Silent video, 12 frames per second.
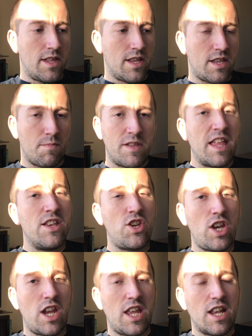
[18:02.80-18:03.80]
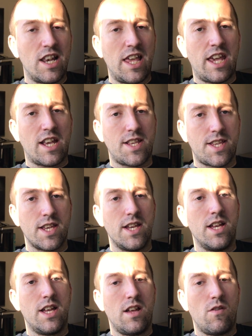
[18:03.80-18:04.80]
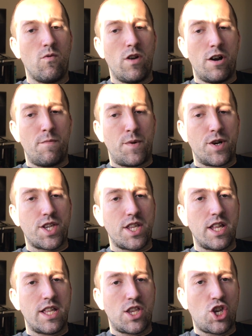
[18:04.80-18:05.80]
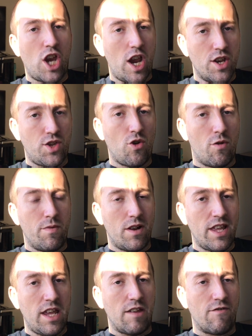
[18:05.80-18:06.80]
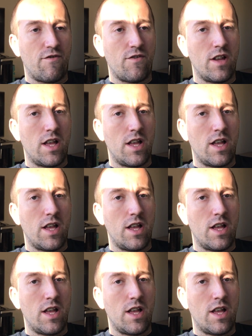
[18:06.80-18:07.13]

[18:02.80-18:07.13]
substantiating links where a person that shares your belief